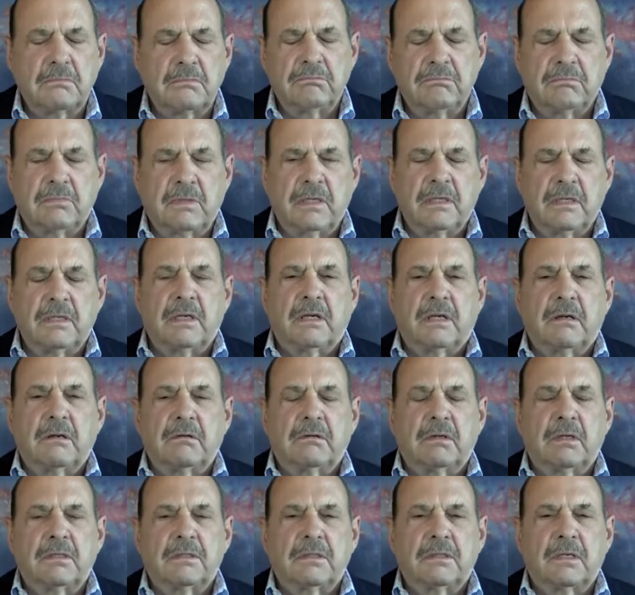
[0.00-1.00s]
kind of
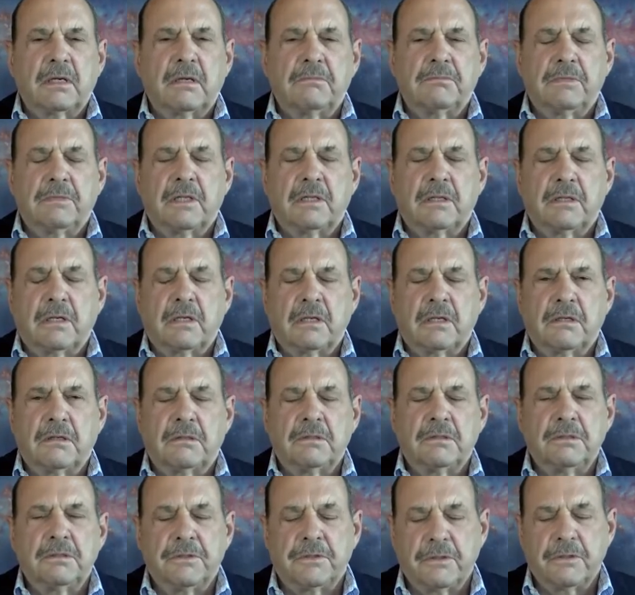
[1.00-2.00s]
come to the
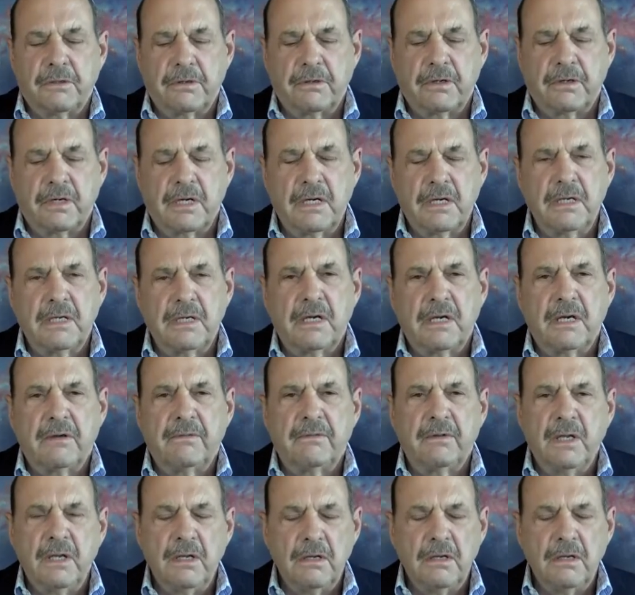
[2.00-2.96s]
conclusion, or I have,